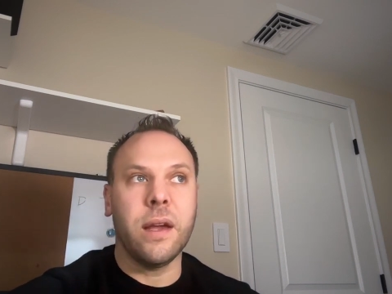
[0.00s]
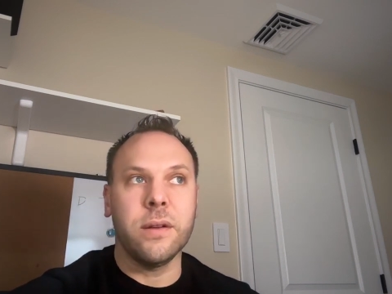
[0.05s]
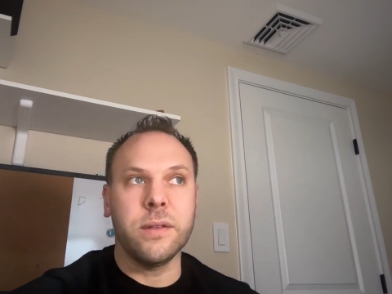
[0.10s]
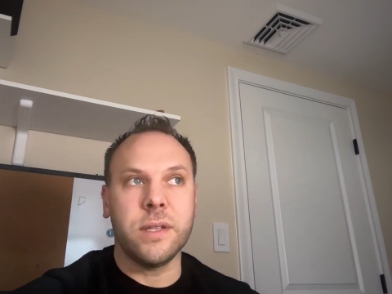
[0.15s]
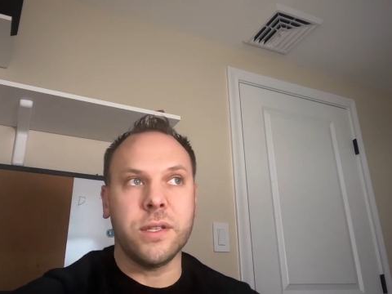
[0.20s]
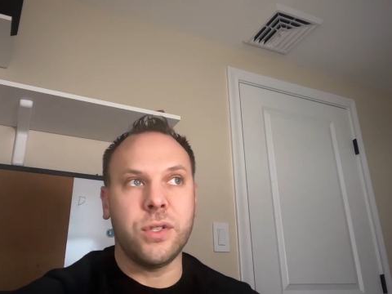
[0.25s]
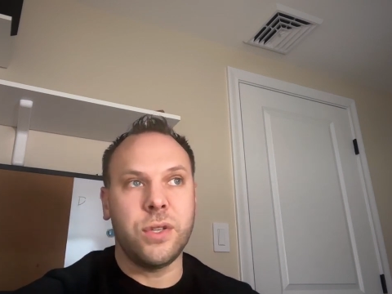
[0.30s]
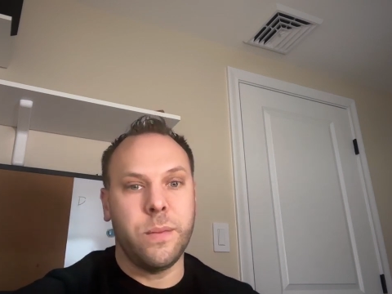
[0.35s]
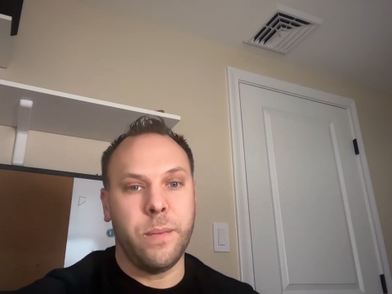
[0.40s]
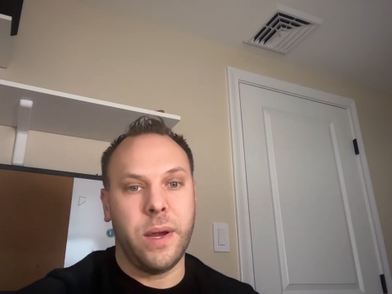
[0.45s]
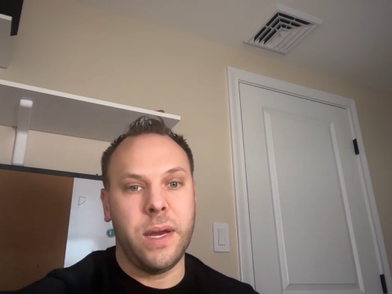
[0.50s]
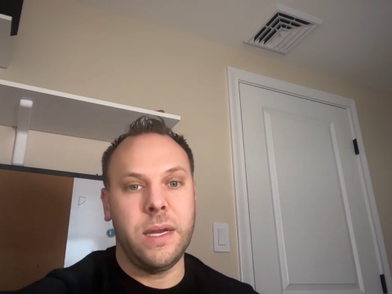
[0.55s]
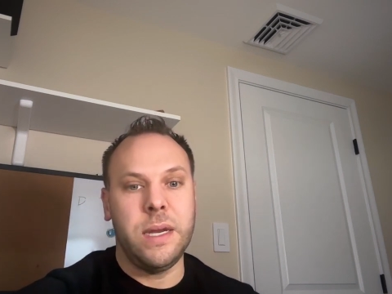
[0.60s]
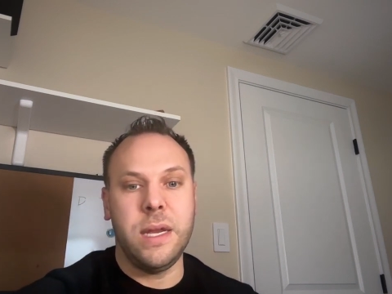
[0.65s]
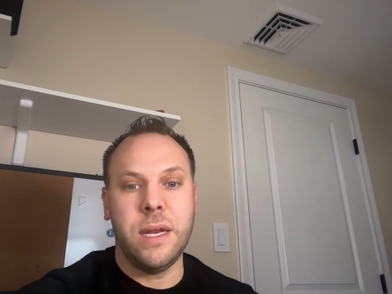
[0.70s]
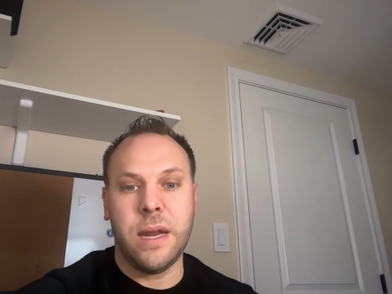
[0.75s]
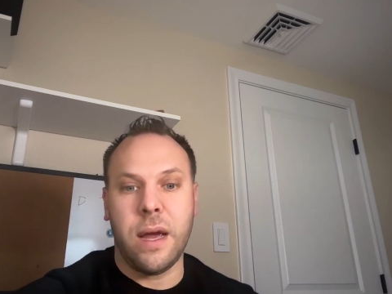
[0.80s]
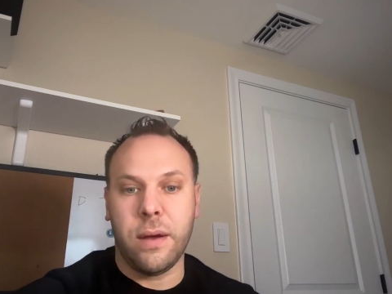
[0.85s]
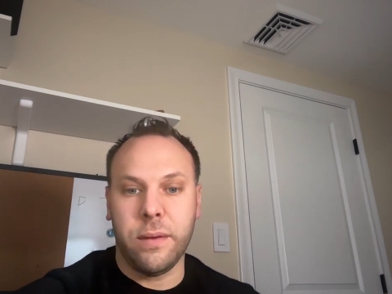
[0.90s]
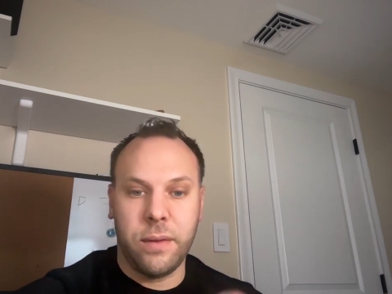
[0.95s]
else that you might
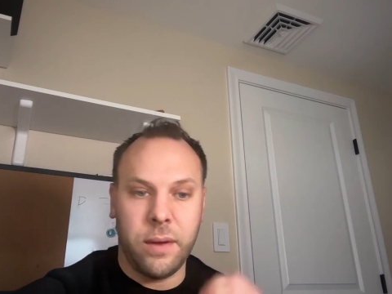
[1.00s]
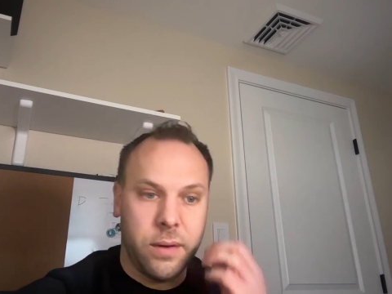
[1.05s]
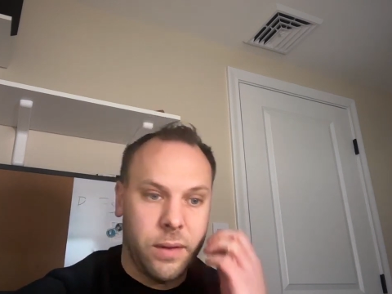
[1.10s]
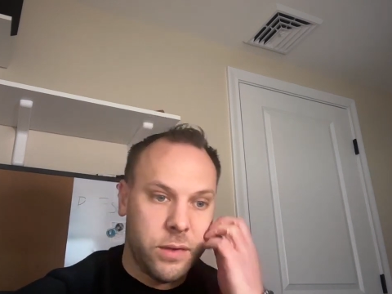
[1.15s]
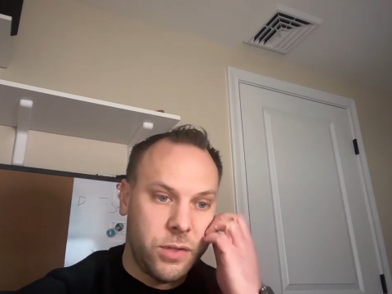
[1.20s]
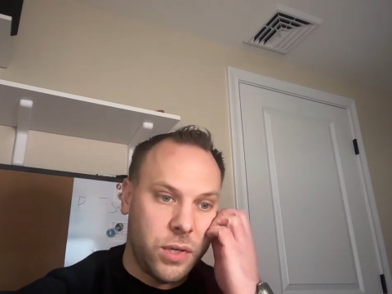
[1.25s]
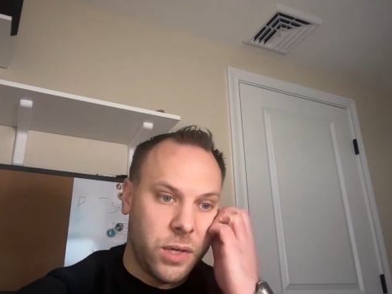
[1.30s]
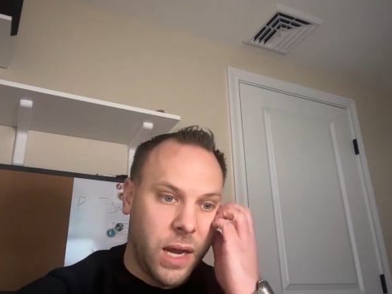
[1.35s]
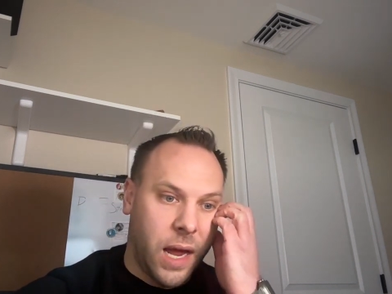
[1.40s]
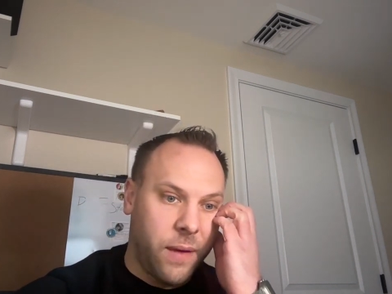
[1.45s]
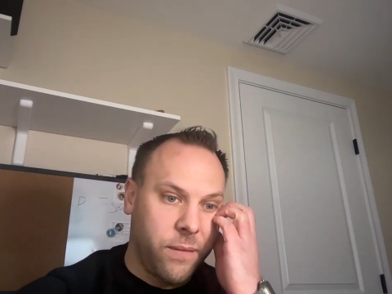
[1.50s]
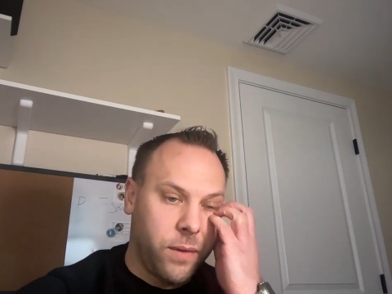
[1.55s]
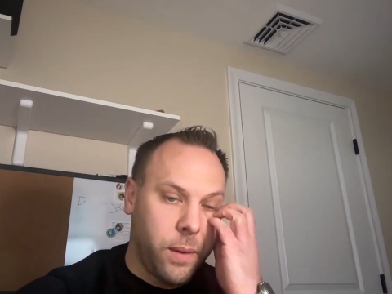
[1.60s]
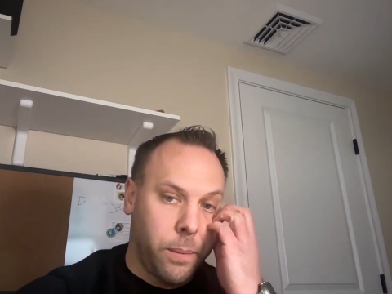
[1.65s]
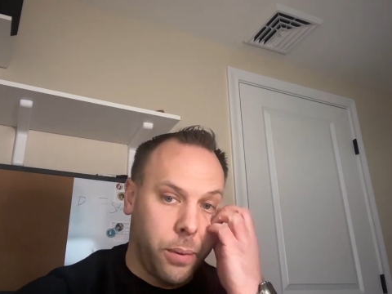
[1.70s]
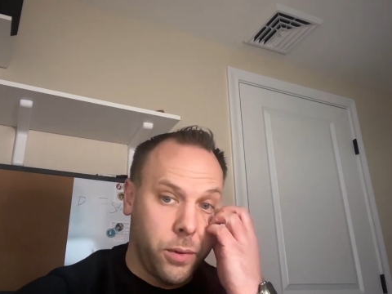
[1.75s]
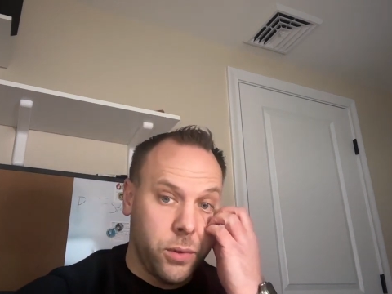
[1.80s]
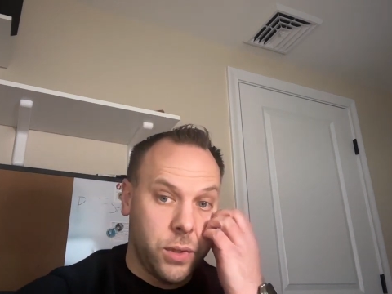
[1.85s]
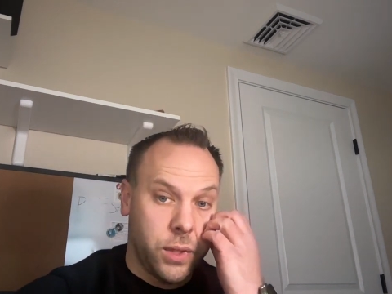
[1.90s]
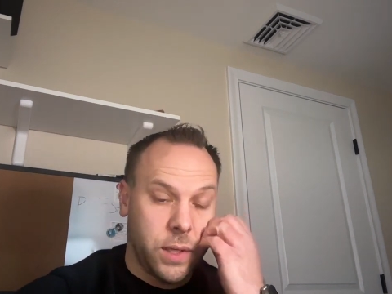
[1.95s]
need out there that you'd have to
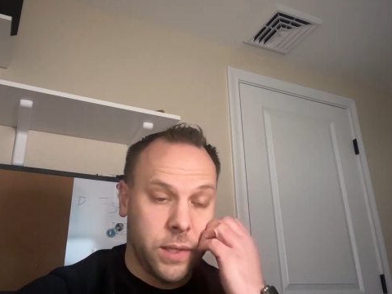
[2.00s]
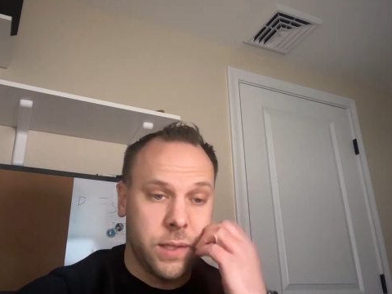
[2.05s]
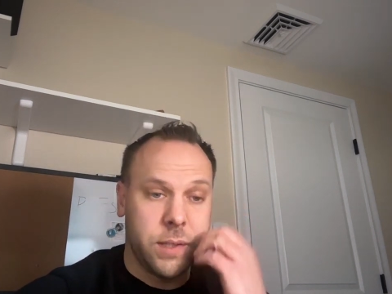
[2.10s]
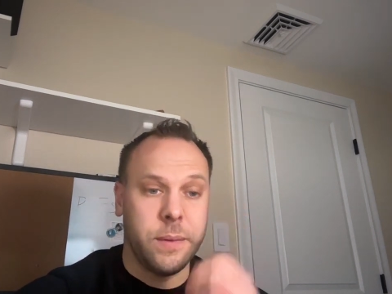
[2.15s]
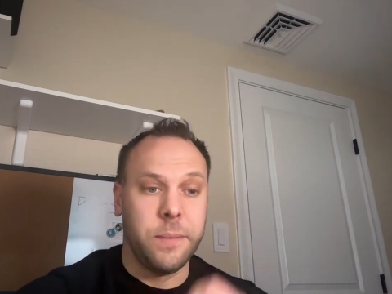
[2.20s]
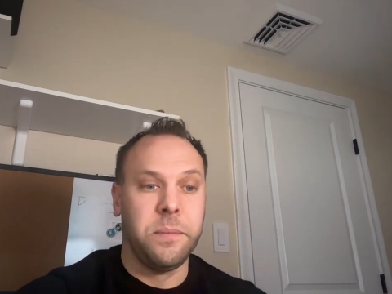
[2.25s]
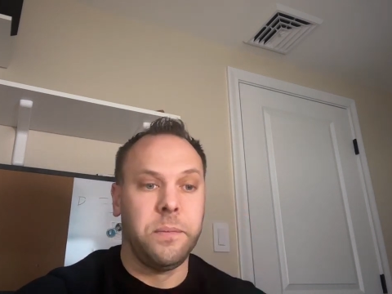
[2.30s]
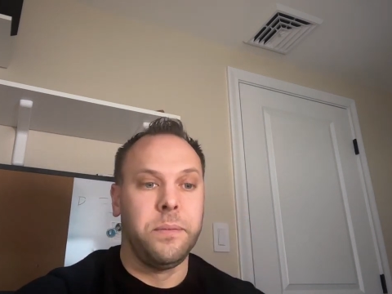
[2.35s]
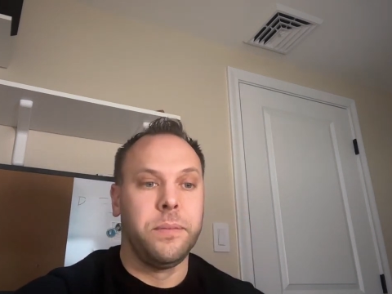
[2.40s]
purchase?